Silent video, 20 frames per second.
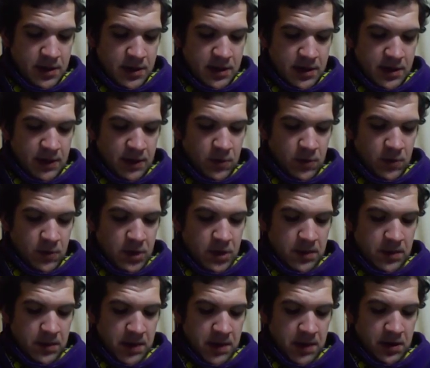it wouldn't
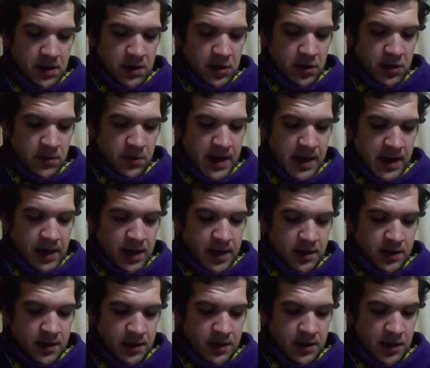be better to go back,
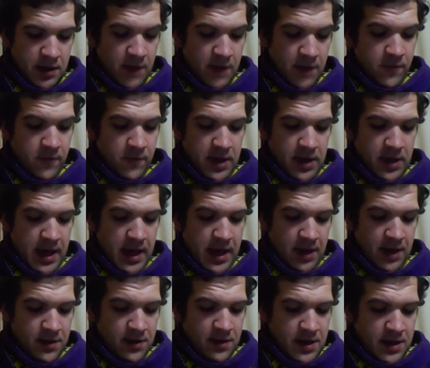if we
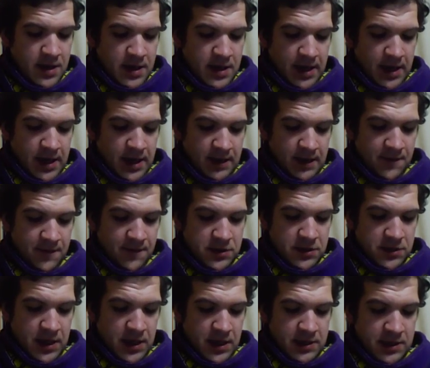can, and give the
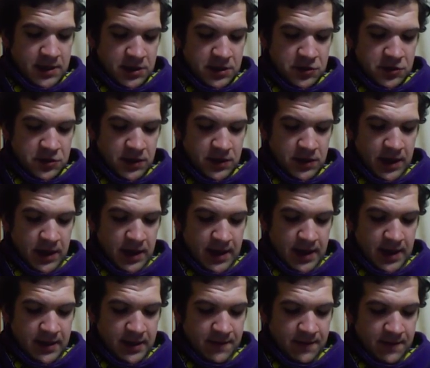giants a treat
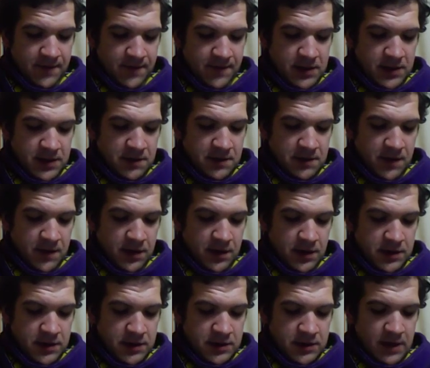at that feast of
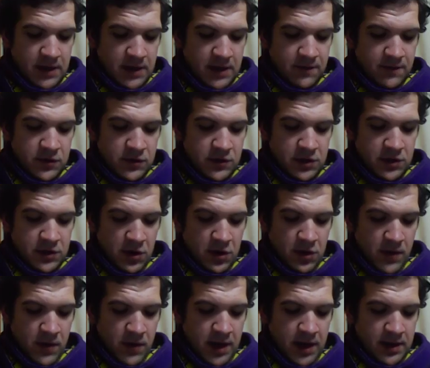theirs, instead of losing our
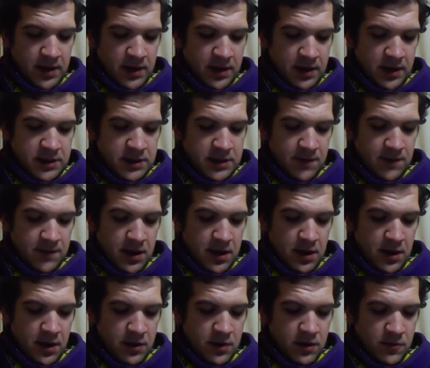way in the guts of a
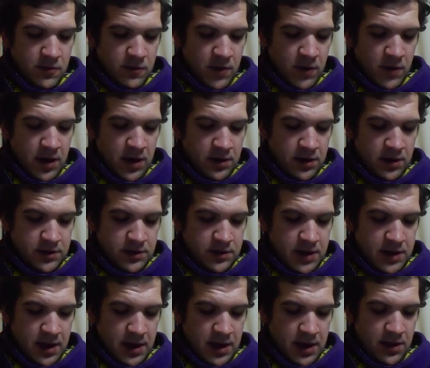hill, where,
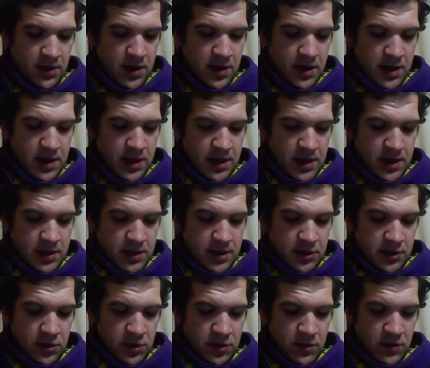
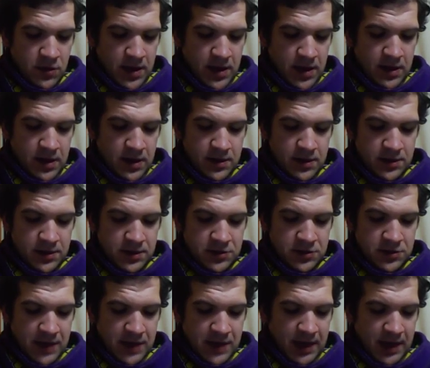to no one, there's
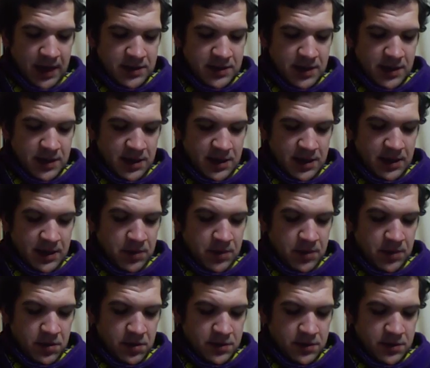dragons, and deep
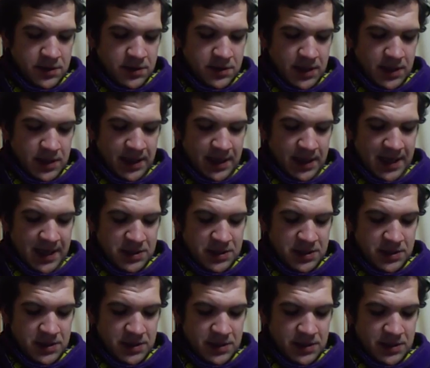holes, and
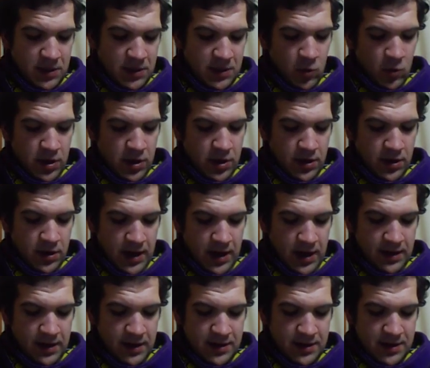gases, and water,
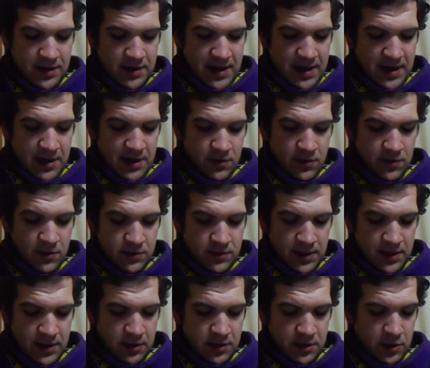and Ow!
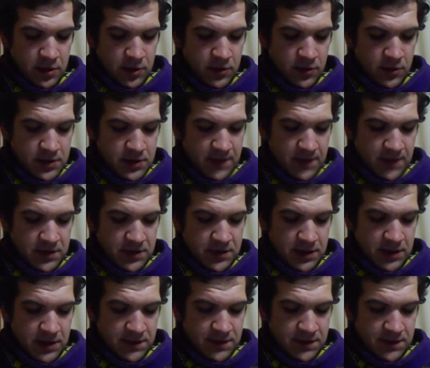Let go! Save yourselves!